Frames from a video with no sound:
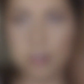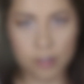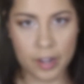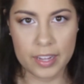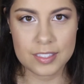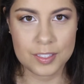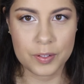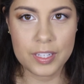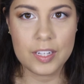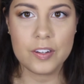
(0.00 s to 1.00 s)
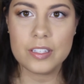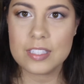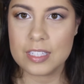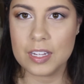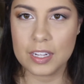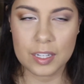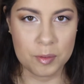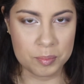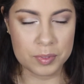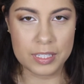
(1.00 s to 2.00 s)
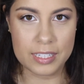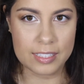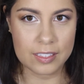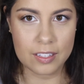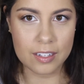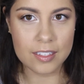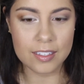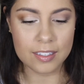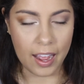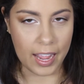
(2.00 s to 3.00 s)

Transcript: Alright, so here is the completed look.